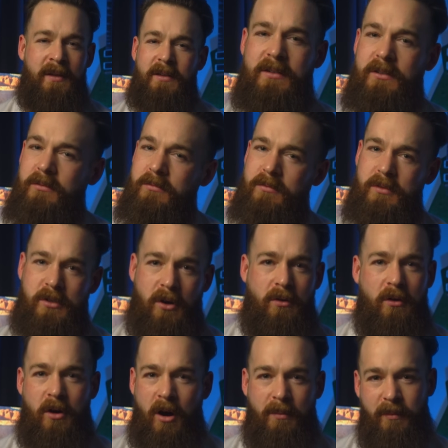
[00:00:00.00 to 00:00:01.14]
so don't
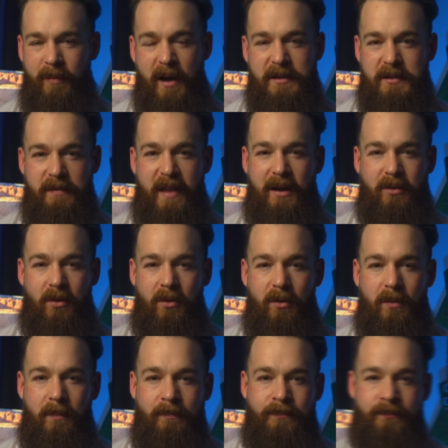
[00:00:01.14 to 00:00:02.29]
compromise on that goal.